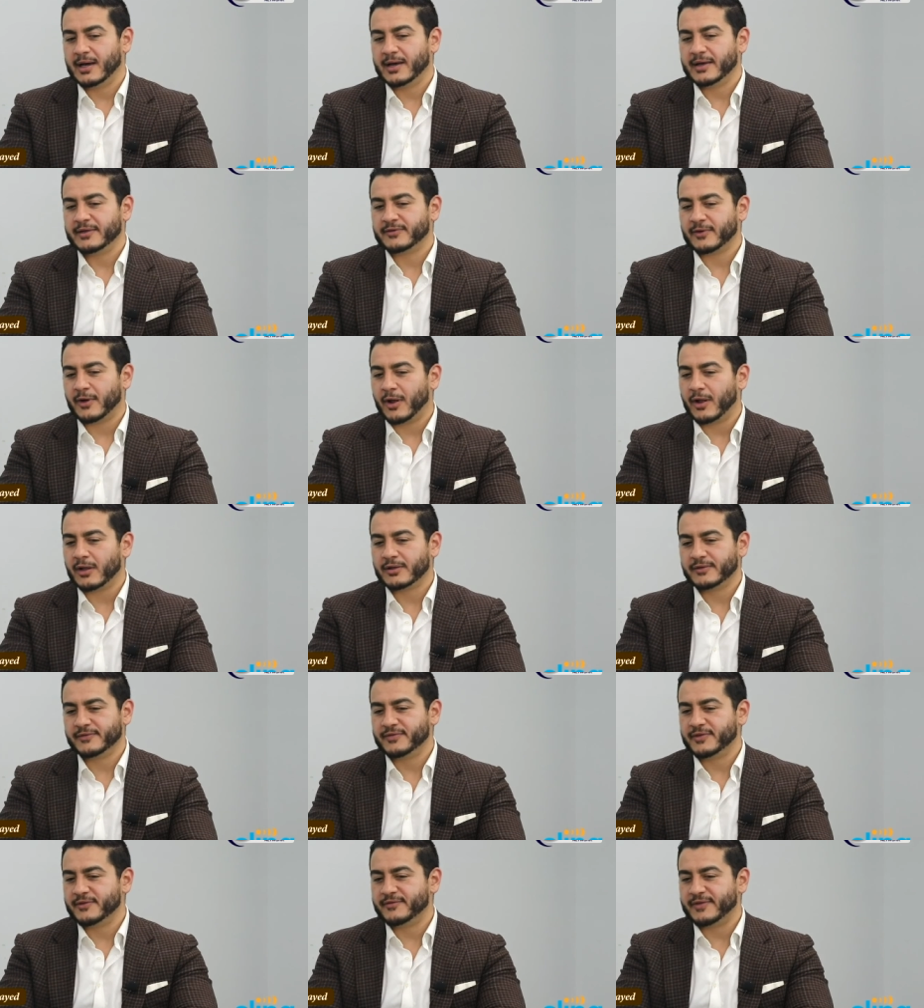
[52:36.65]
It's all
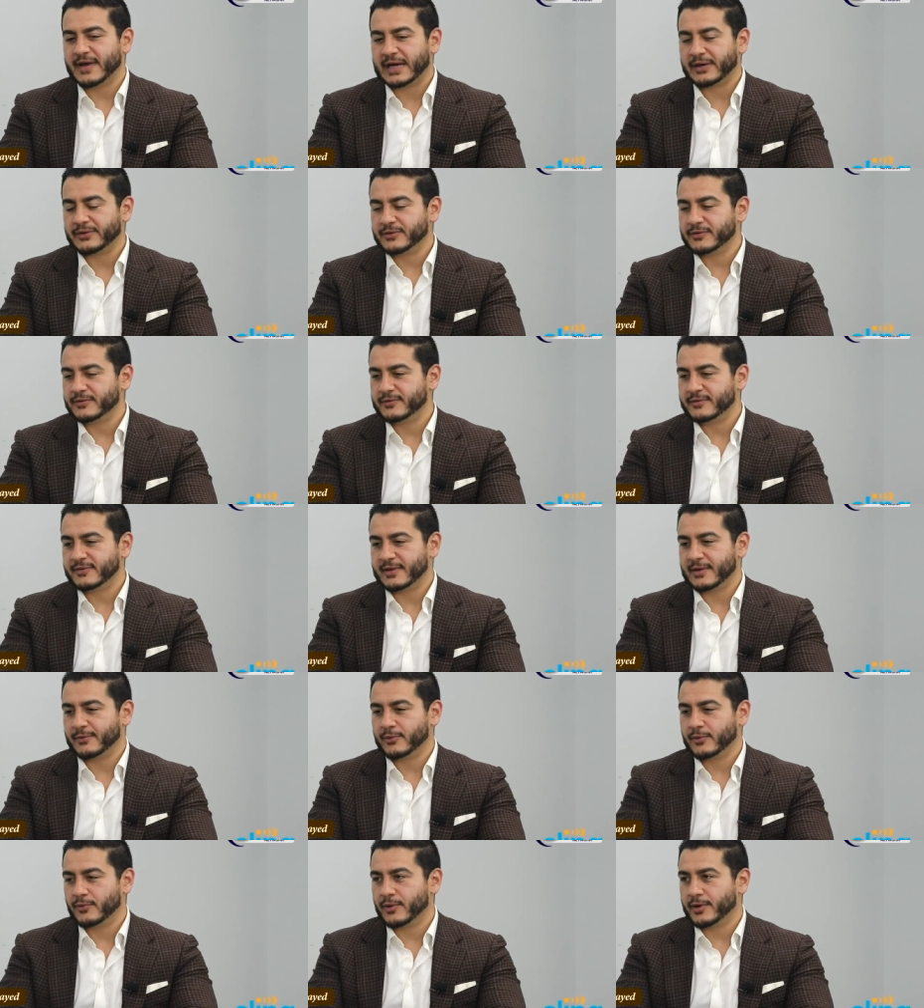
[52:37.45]
of the values
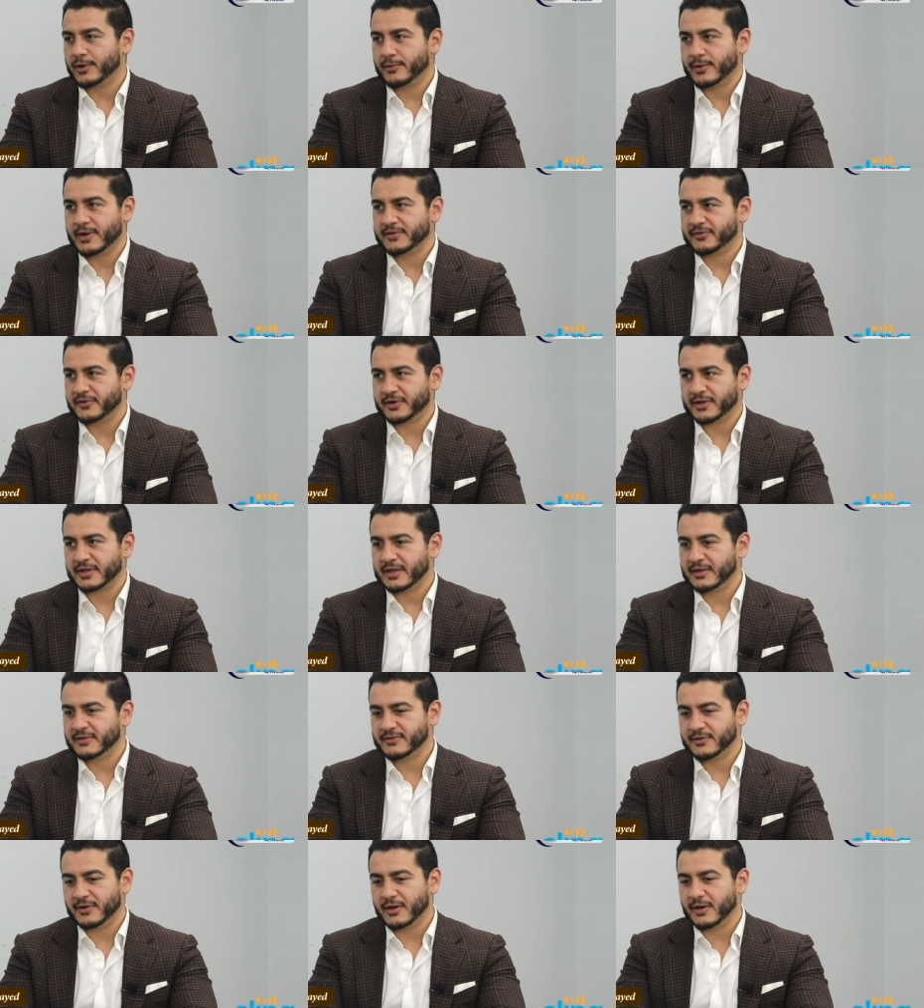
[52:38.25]
that we want to raise our
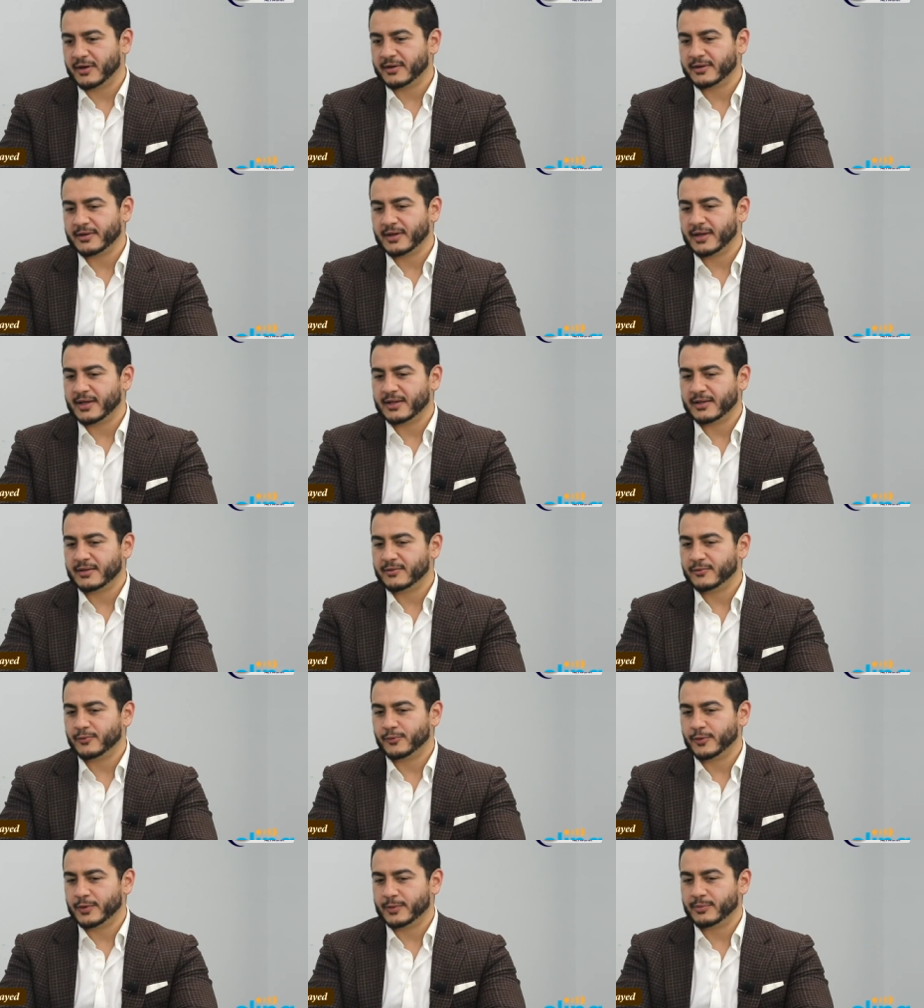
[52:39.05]
kids on
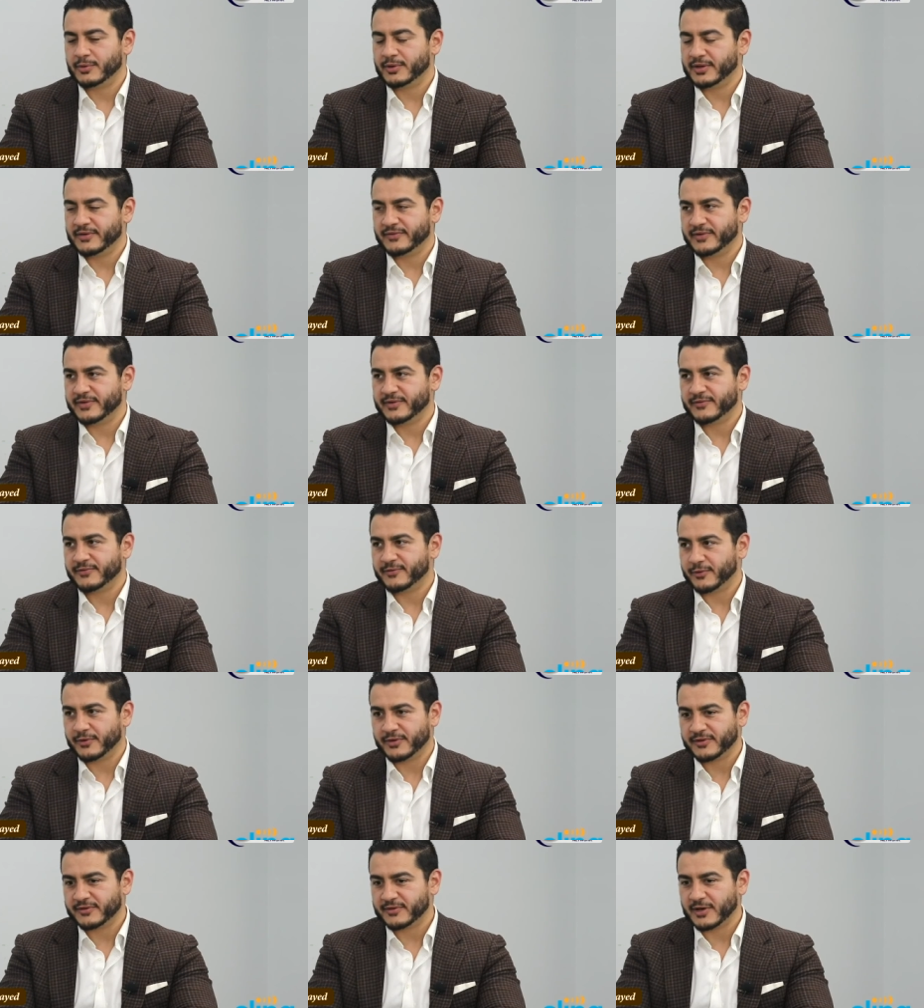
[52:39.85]
and we believe in
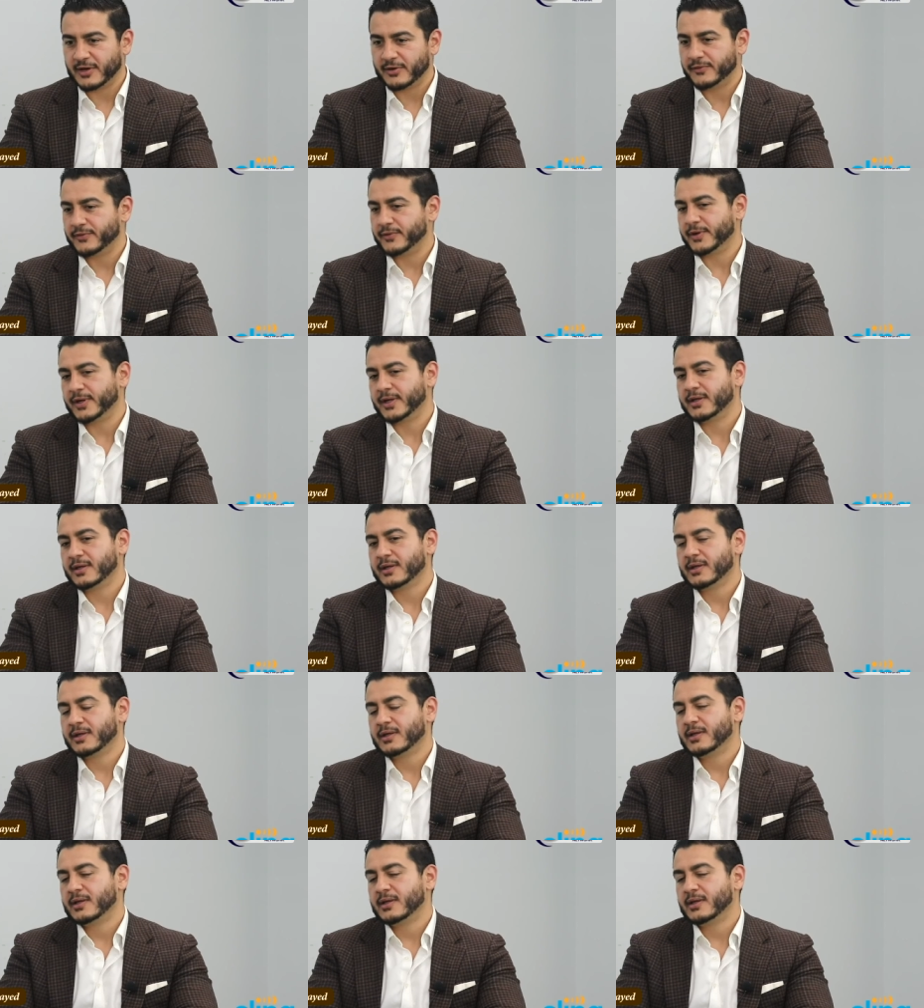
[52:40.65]
for this country.